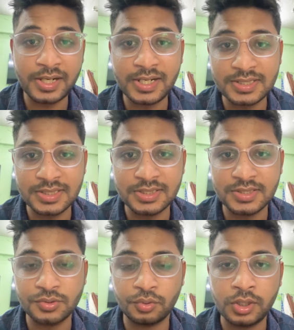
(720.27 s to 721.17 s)

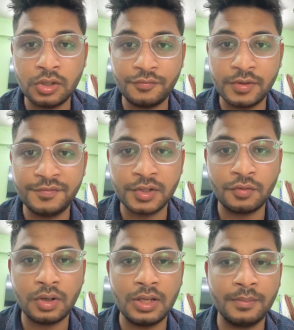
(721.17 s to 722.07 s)
ECGs only of inferior
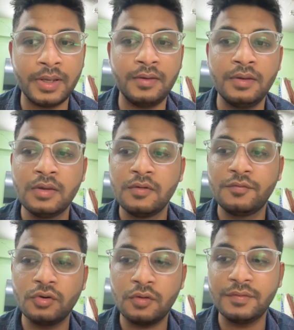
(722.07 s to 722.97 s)
LMI,
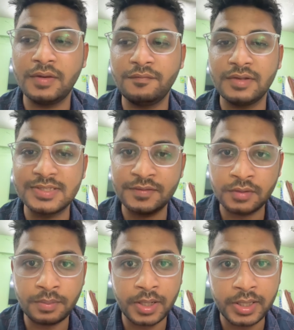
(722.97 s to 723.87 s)
few of them with severe
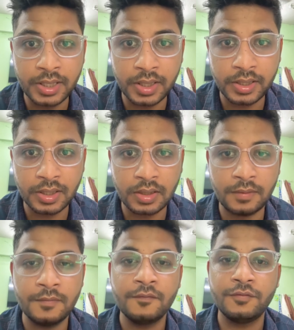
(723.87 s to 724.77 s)
bradycardia,
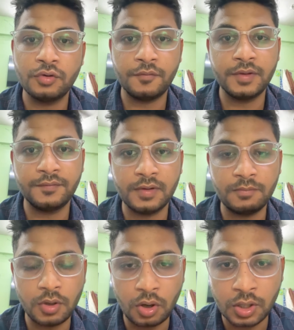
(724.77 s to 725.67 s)
few of them in
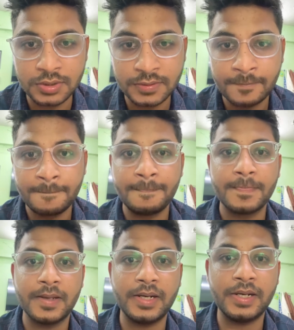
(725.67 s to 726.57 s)
blocks,
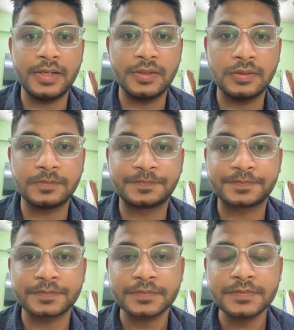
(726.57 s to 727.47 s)
and
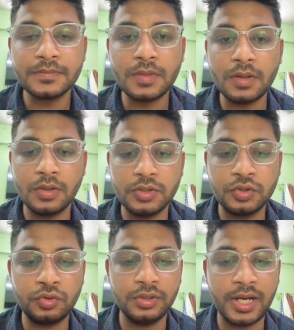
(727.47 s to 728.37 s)

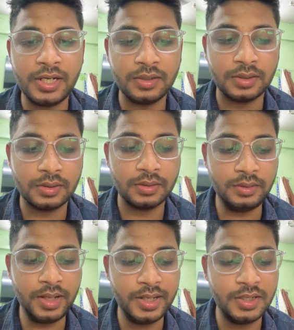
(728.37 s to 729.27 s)
so that
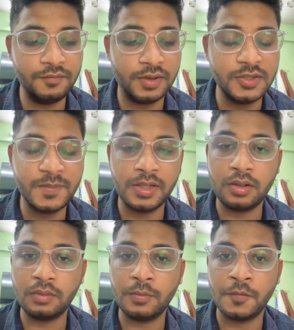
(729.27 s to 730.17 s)
is one
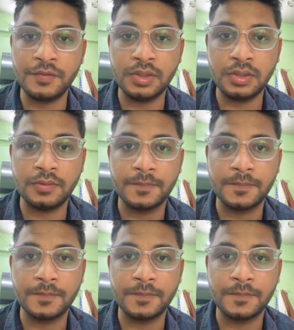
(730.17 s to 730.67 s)
spectrum of the